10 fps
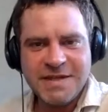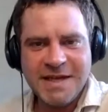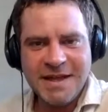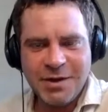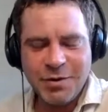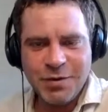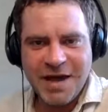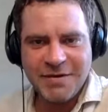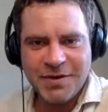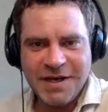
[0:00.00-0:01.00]
said that you
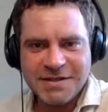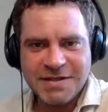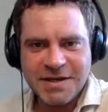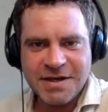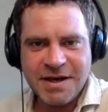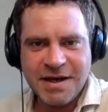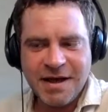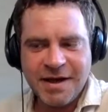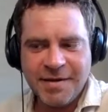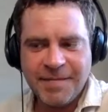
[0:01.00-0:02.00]
had reached
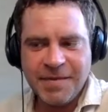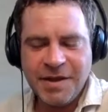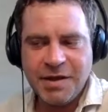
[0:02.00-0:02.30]
um,